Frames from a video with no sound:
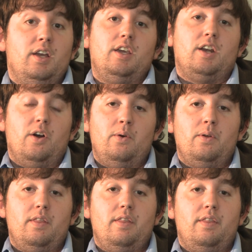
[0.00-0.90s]
You know,
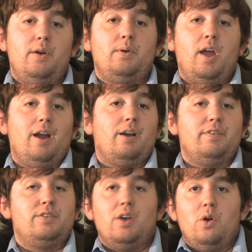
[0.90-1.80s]
they don't care
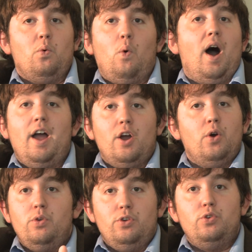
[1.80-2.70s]
if it's
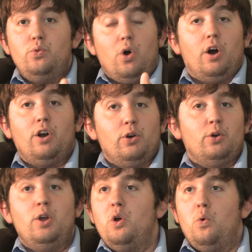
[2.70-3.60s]
Y-O-U-R or